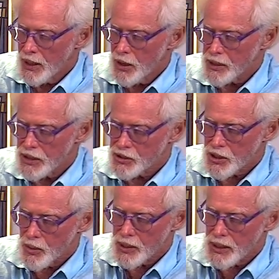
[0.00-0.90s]
Okay,
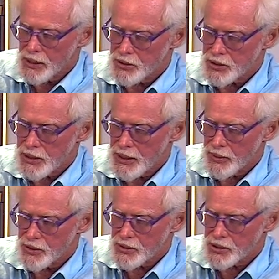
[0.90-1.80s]
so we kind of just
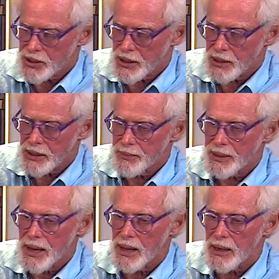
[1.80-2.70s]
let this uh, come
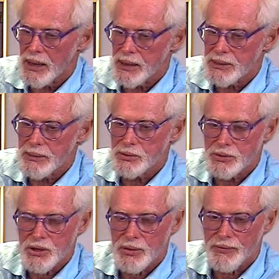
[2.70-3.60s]
down. A lot of times
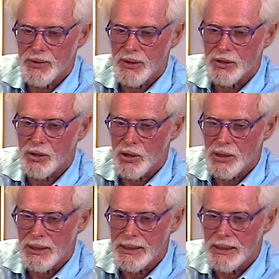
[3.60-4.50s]
you'll start feeling
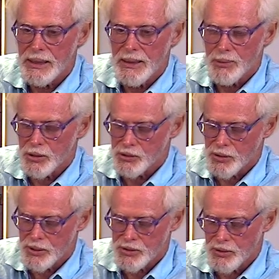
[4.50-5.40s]
gurgling because
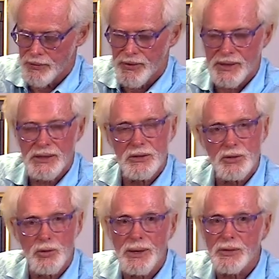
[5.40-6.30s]
you're also affecting
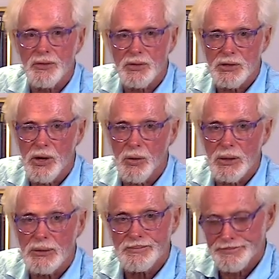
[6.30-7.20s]
the transverse
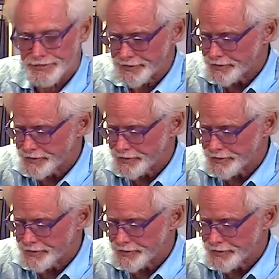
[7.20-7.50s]
colon.